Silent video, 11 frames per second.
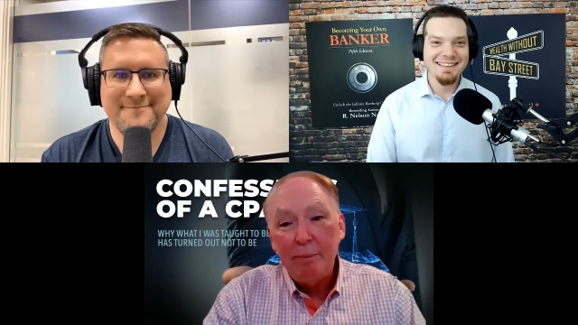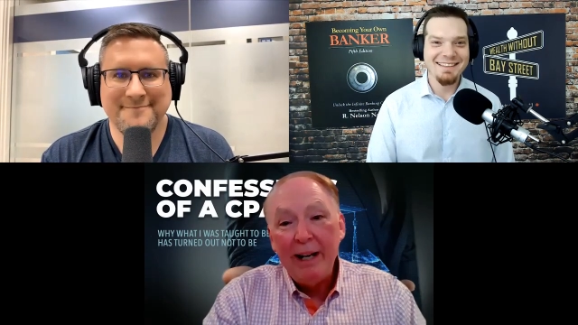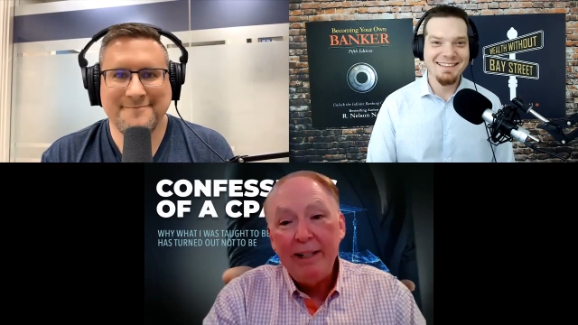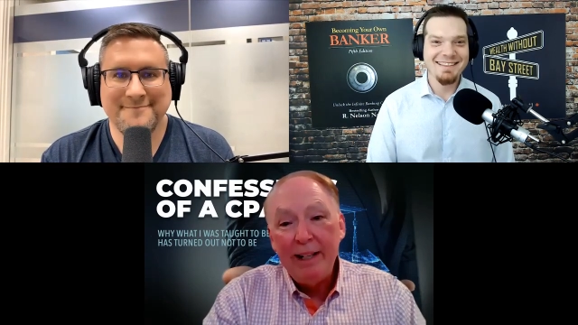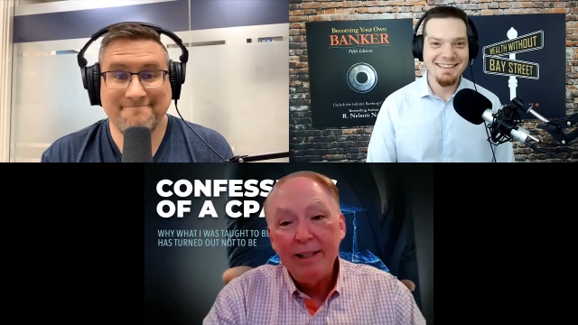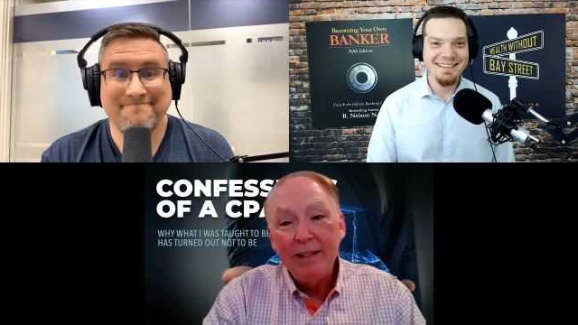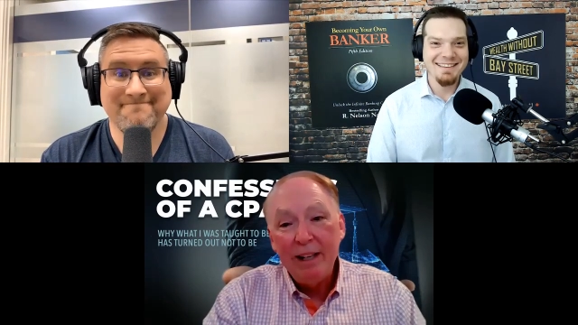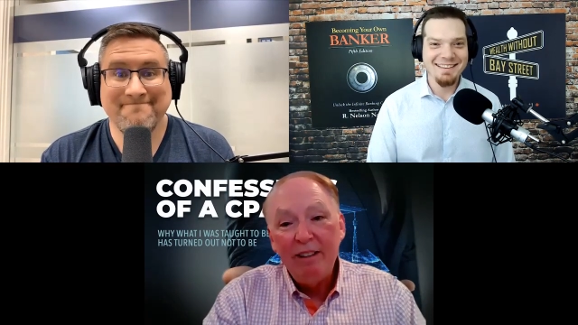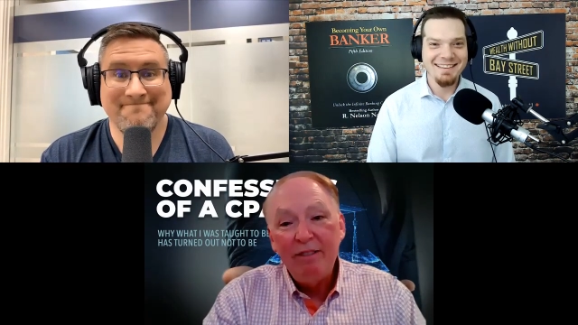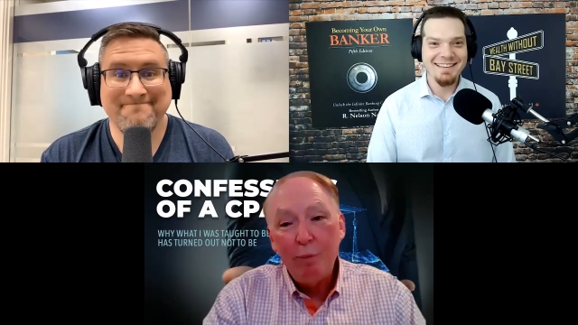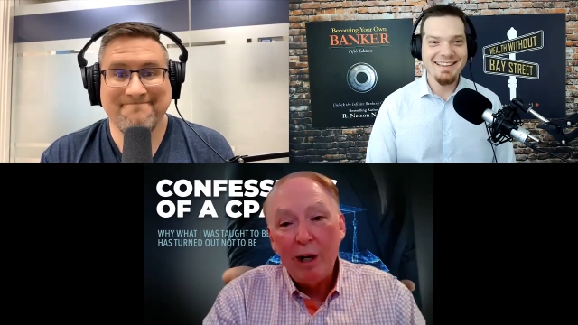Speaker 1: My dead
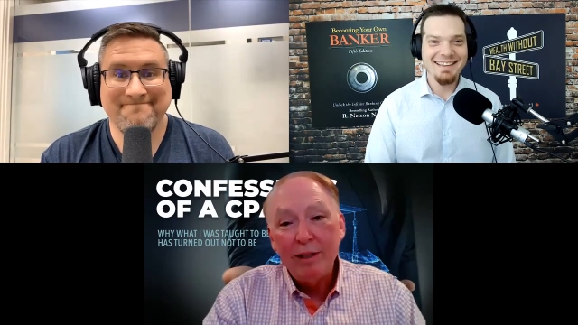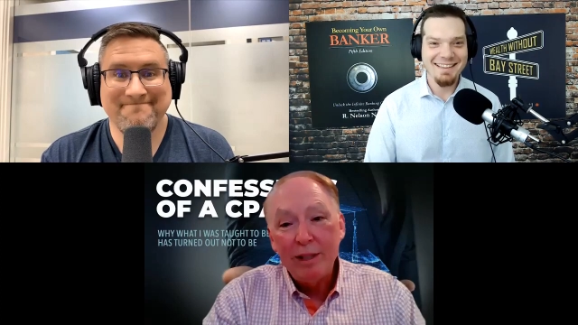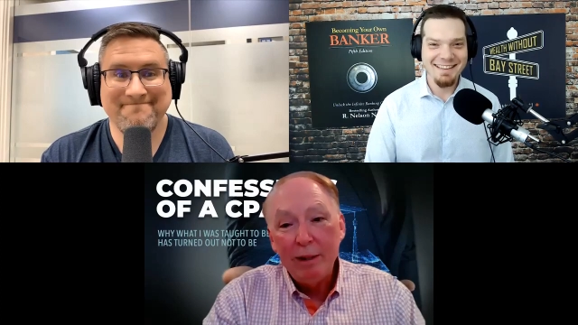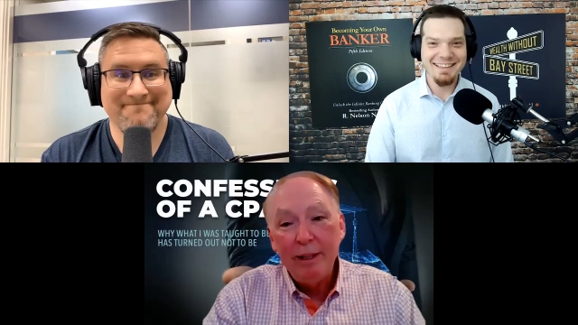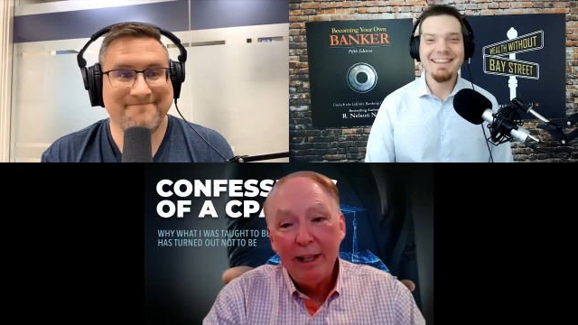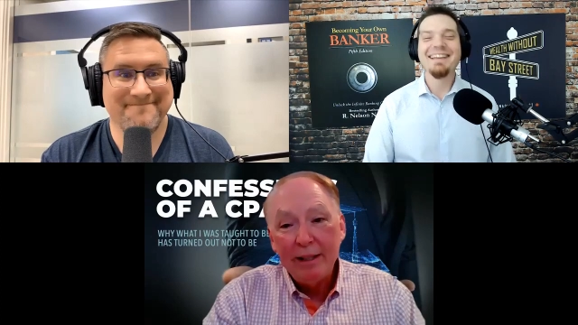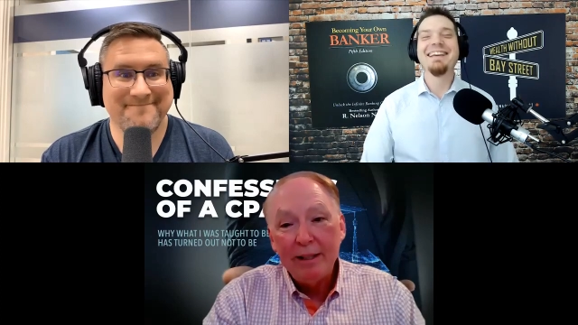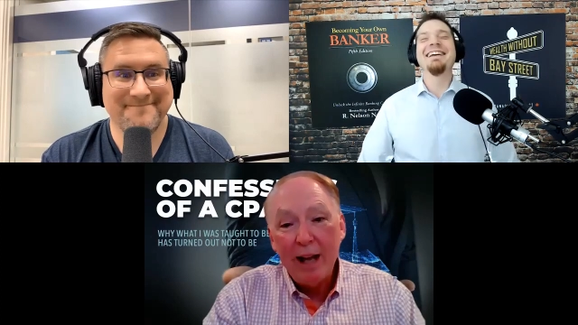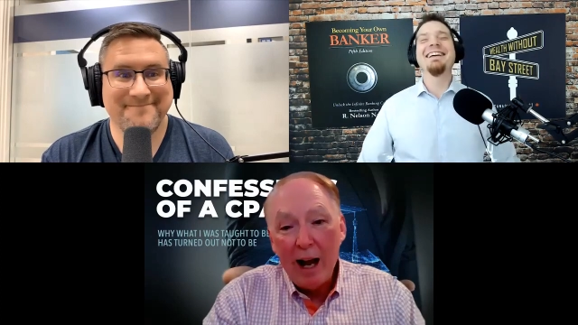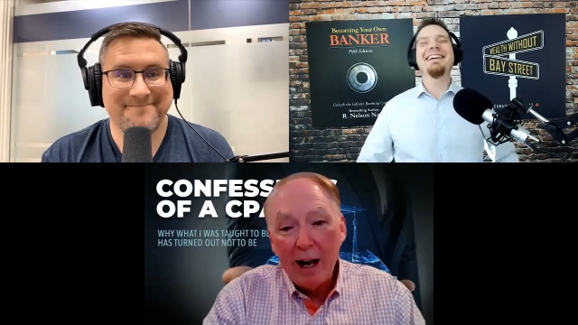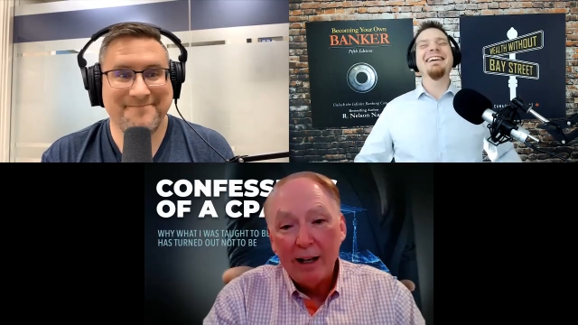self bought some of that
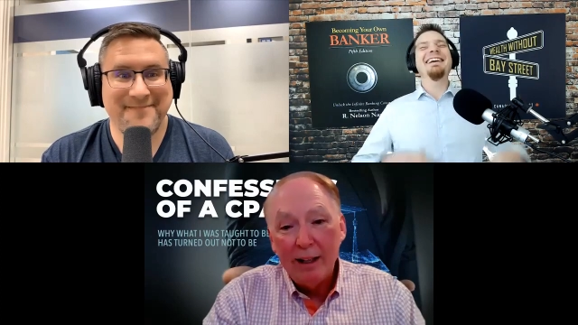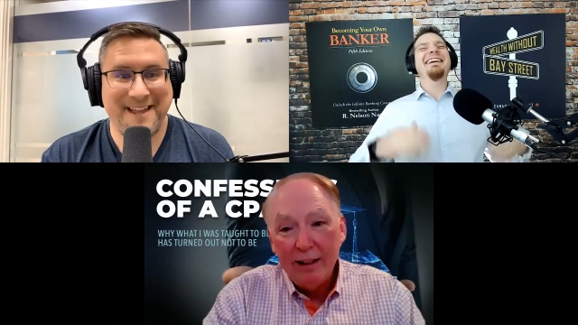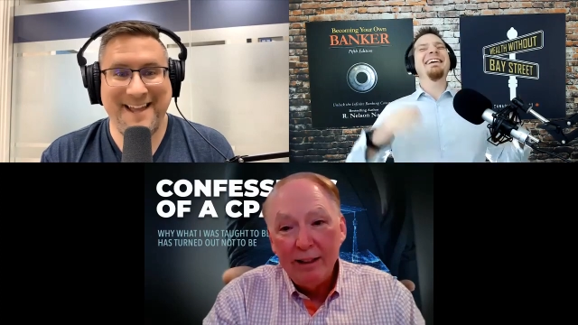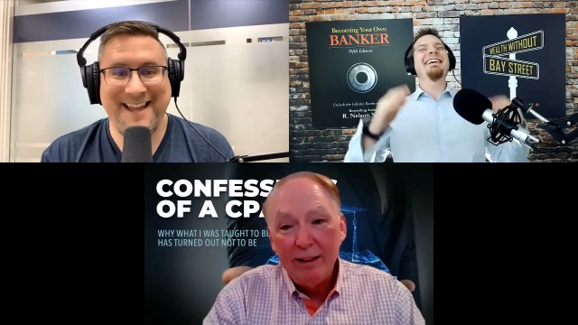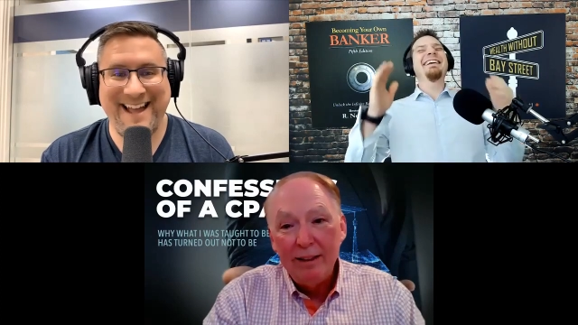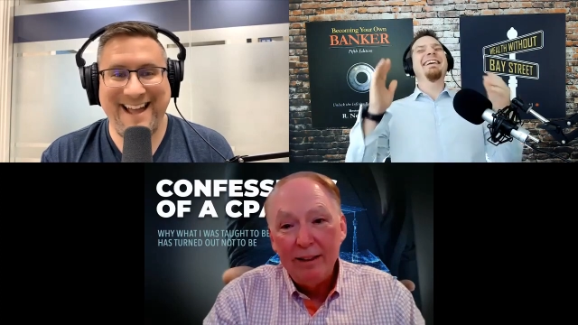stock.